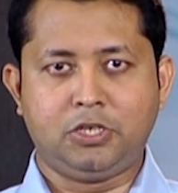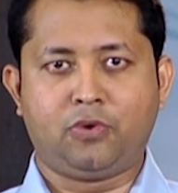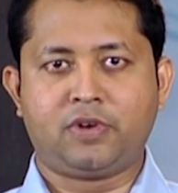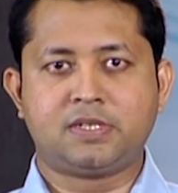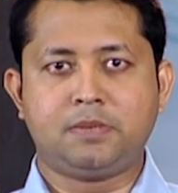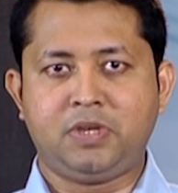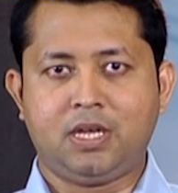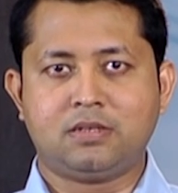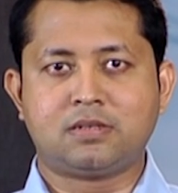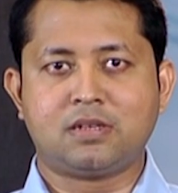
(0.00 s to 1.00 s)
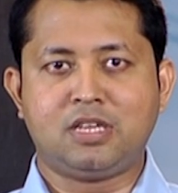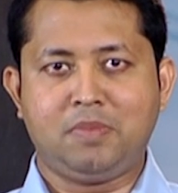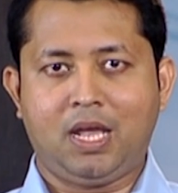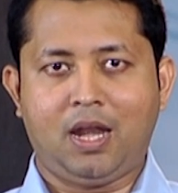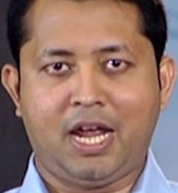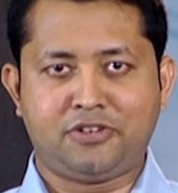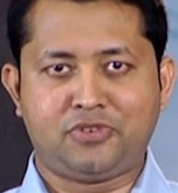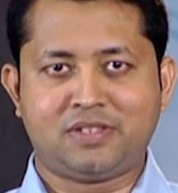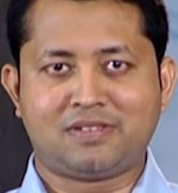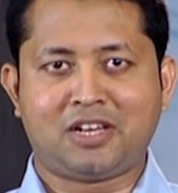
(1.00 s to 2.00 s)
your recipient's email
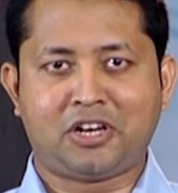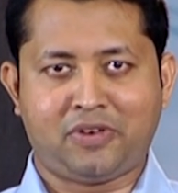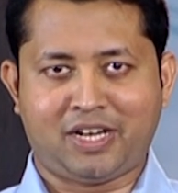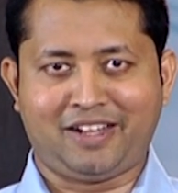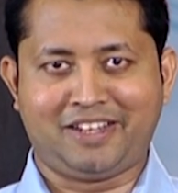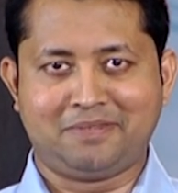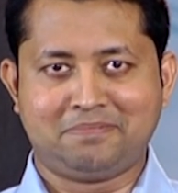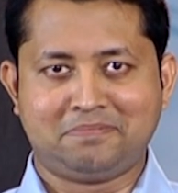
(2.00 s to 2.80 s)
address correctly.